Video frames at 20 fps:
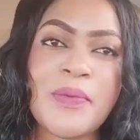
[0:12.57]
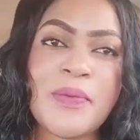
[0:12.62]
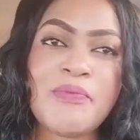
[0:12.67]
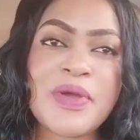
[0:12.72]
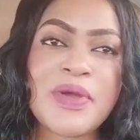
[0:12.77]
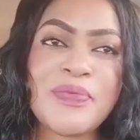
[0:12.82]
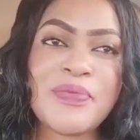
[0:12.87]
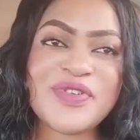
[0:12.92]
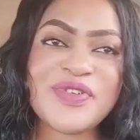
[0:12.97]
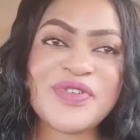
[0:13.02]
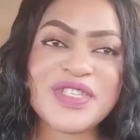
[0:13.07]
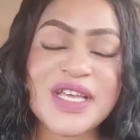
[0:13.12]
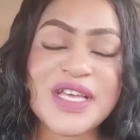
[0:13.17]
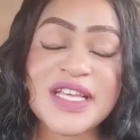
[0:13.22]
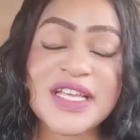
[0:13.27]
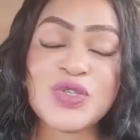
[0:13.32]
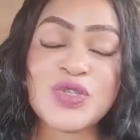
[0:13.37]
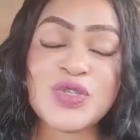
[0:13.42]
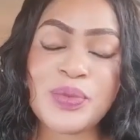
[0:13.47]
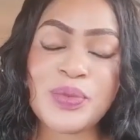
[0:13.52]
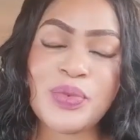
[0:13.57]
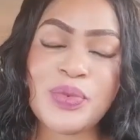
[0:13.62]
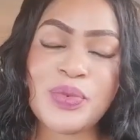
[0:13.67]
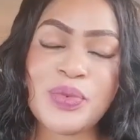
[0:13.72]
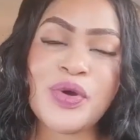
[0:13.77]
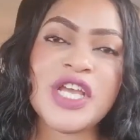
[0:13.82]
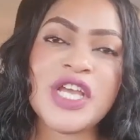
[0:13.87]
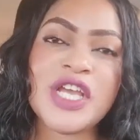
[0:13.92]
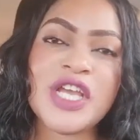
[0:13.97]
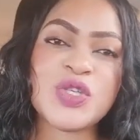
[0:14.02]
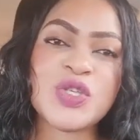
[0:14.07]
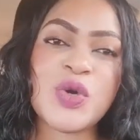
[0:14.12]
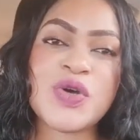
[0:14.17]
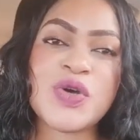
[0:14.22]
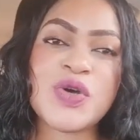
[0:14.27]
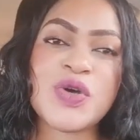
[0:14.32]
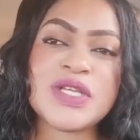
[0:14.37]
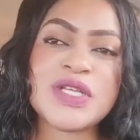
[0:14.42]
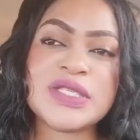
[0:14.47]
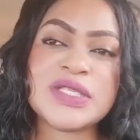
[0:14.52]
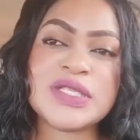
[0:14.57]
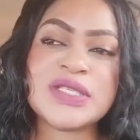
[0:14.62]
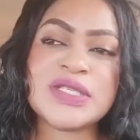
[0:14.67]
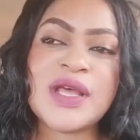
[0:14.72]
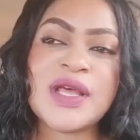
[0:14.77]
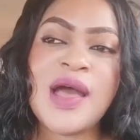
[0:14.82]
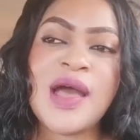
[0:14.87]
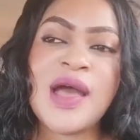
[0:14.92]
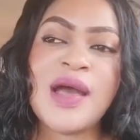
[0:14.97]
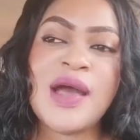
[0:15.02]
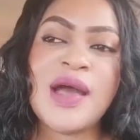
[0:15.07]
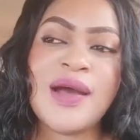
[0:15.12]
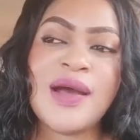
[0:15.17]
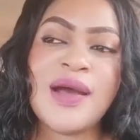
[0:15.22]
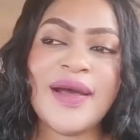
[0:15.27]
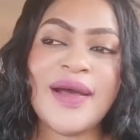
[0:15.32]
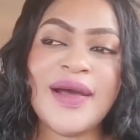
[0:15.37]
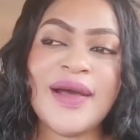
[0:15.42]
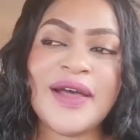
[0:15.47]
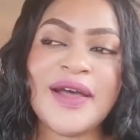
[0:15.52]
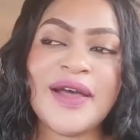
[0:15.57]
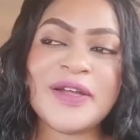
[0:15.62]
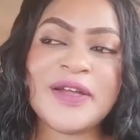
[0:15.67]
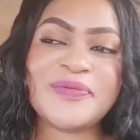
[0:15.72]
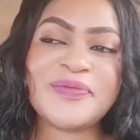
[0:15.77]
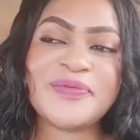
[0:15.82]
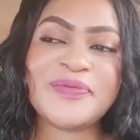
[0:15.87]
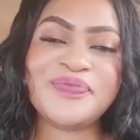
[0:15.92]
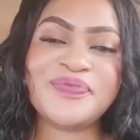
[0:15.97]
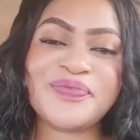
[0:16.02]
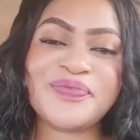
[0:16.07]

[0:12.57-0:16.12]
be precise to the point because I